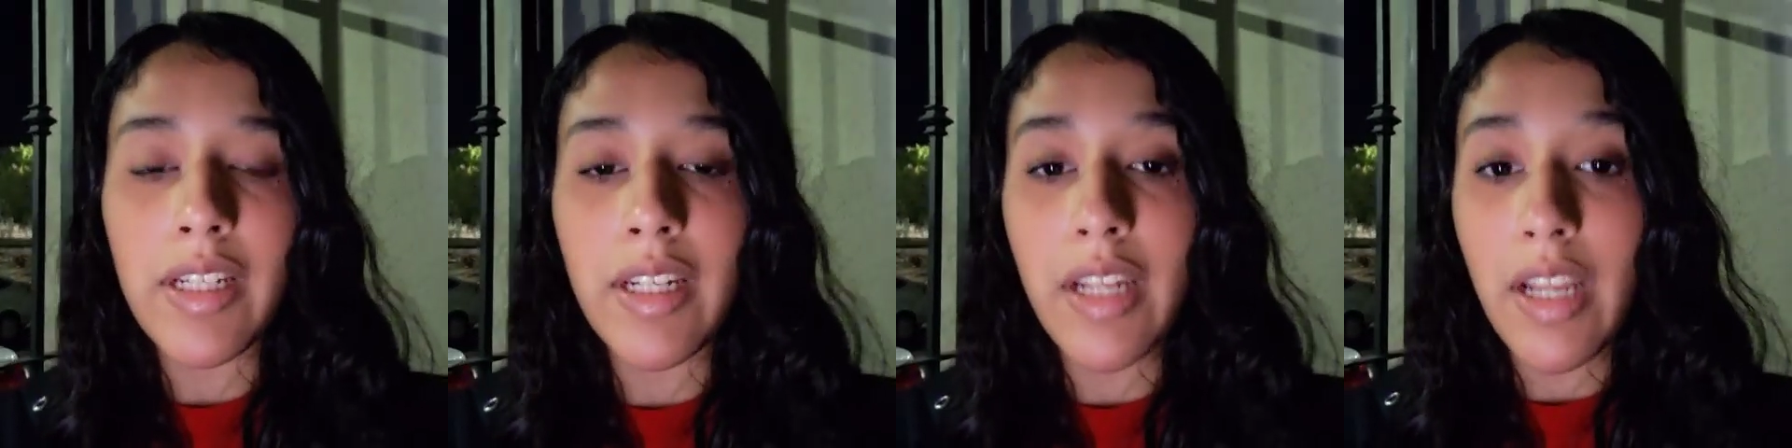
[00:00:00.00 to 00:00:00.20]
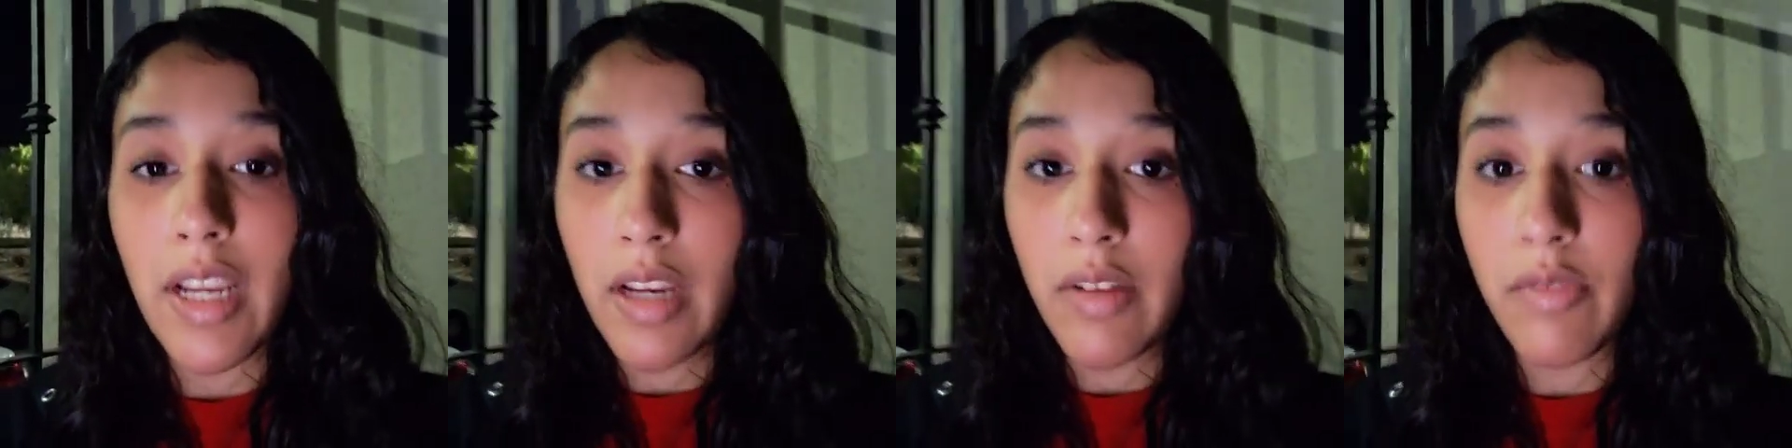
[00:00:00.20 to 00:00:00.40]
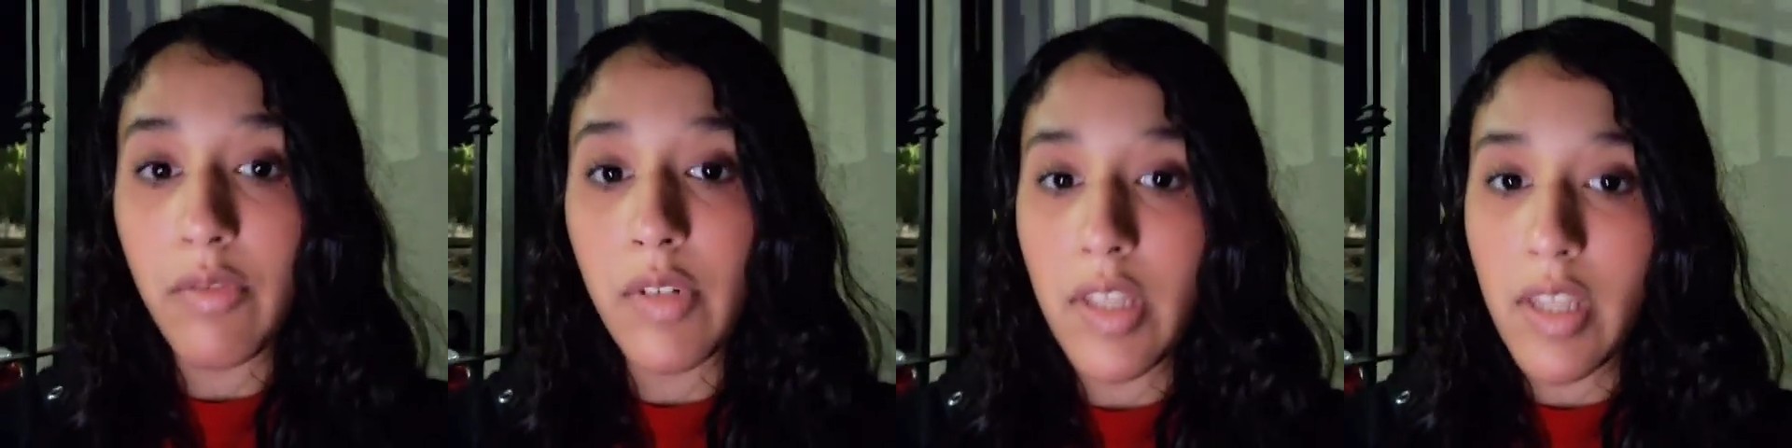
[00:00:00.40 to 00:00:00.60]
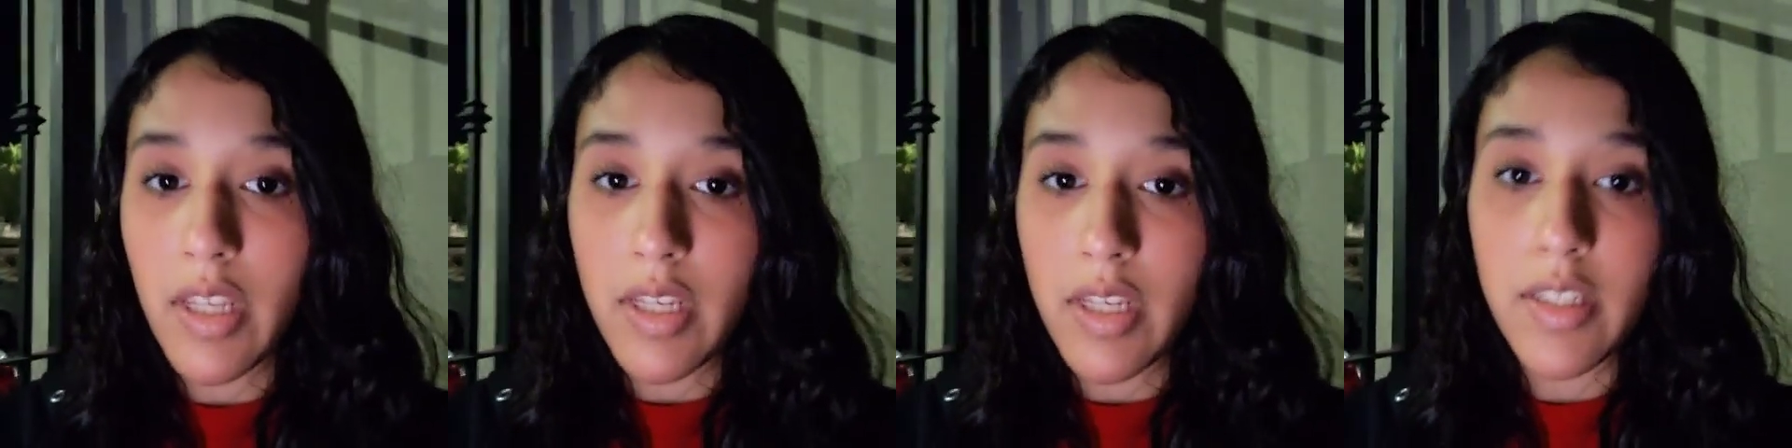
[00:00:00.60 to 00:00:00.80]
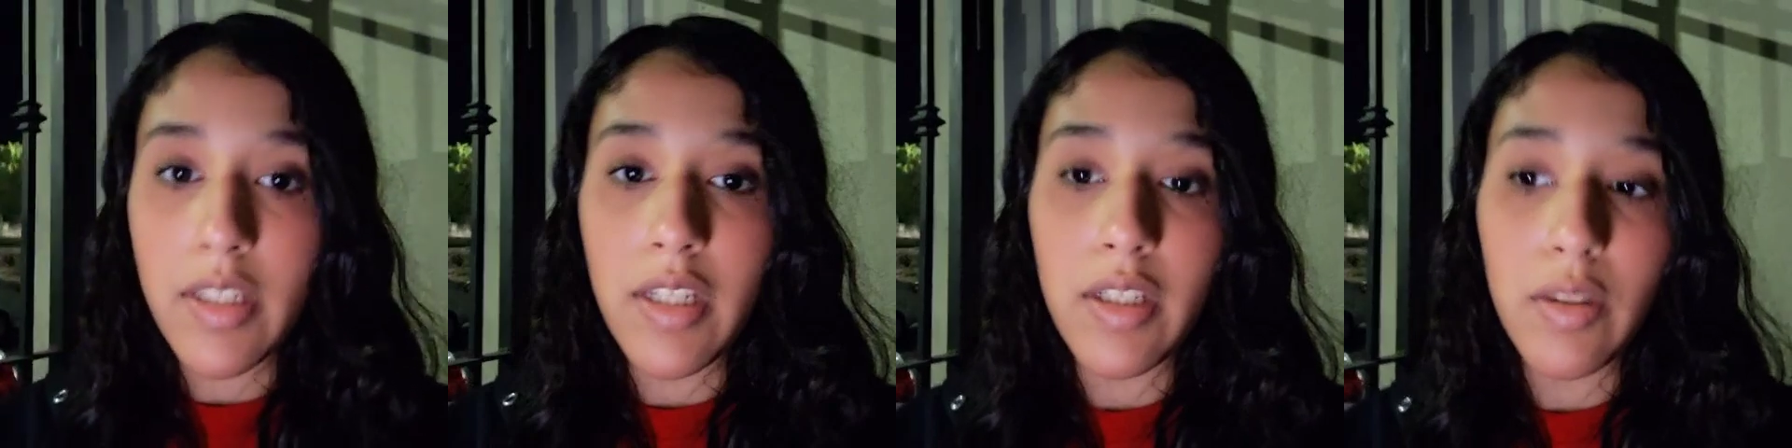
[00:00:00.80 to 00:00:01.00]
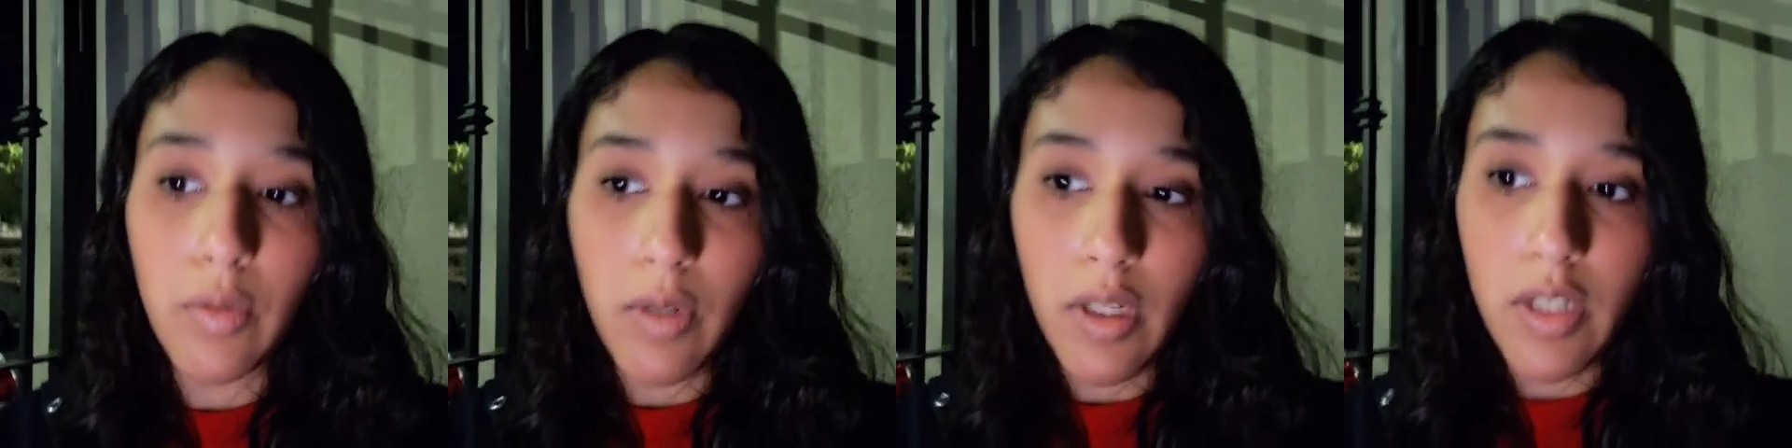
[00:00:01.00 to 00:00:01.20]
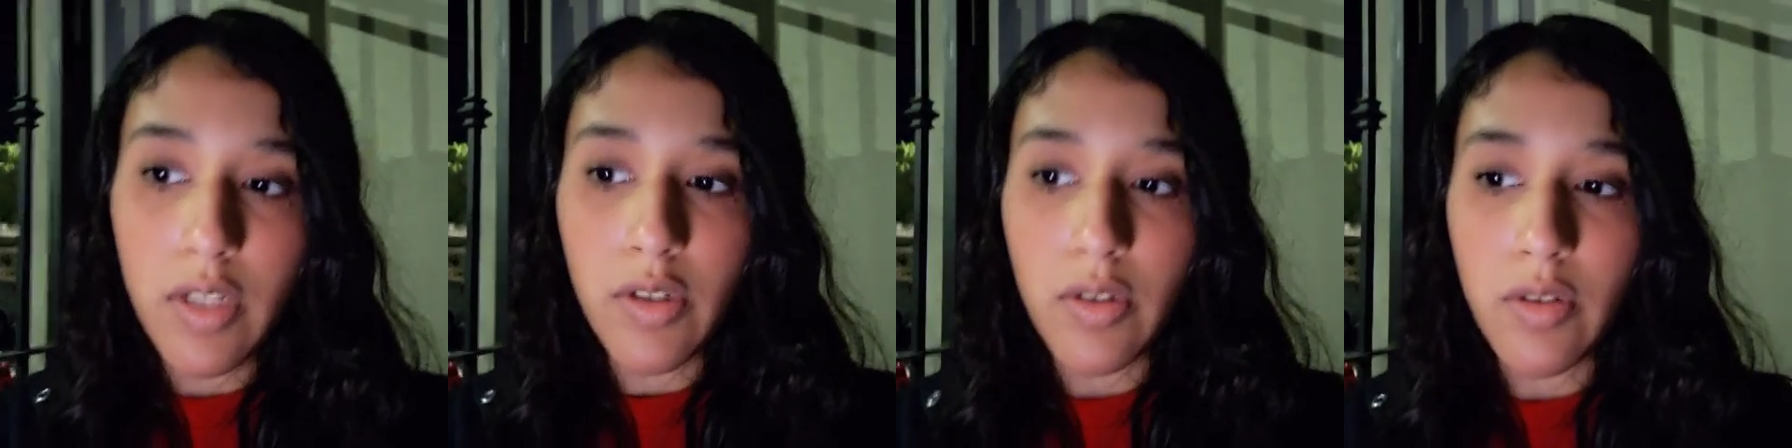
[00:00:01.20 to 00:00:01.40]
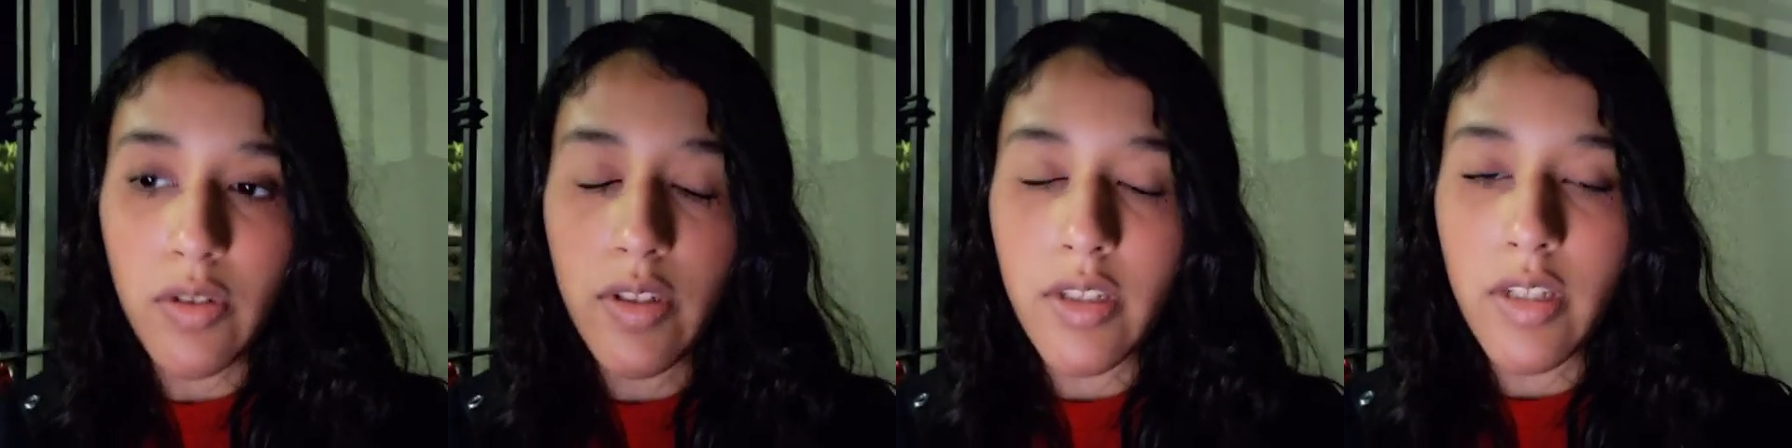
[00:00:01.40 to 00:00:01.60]
everyday
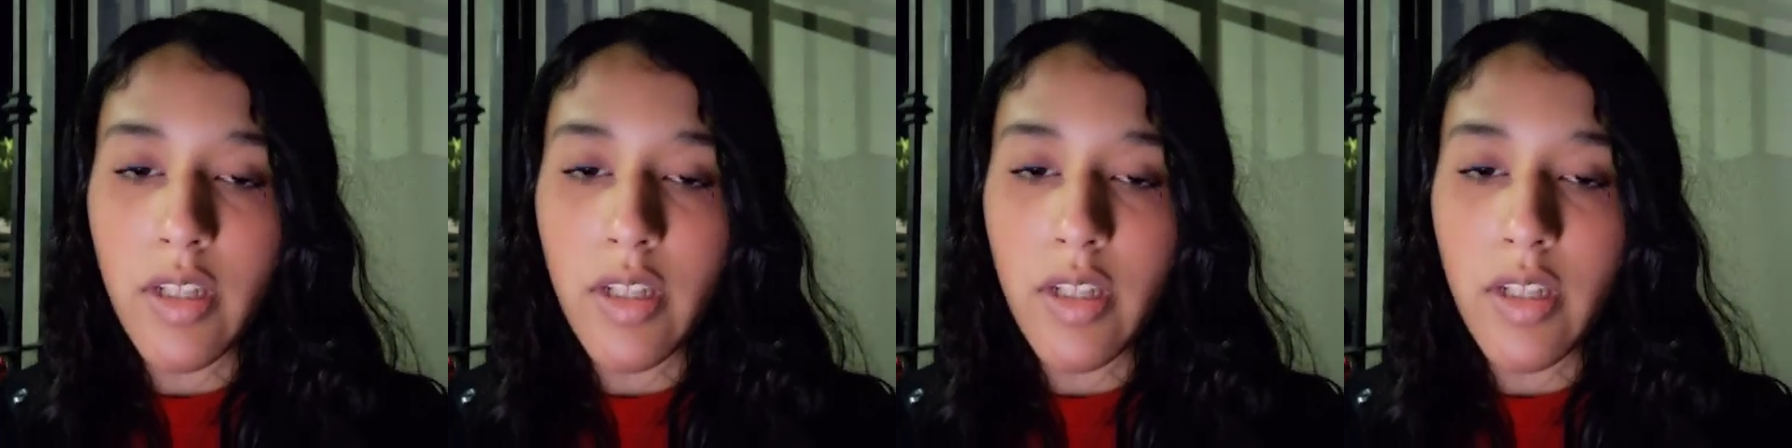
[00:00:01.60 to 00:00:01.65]
situations.